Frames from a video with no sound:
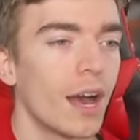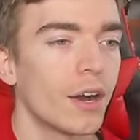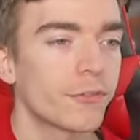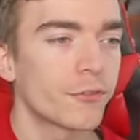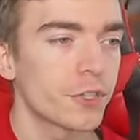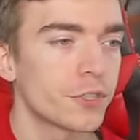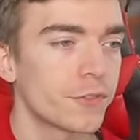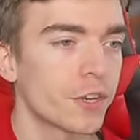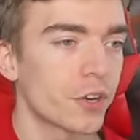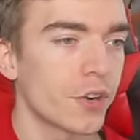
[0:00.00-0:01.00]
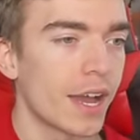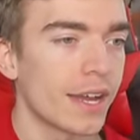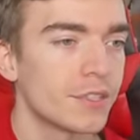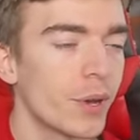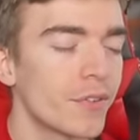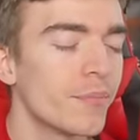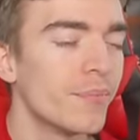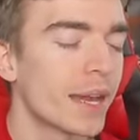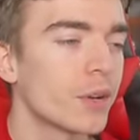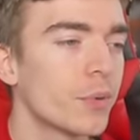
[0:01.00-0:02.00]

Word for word: A Frost Fury. I do have a Mega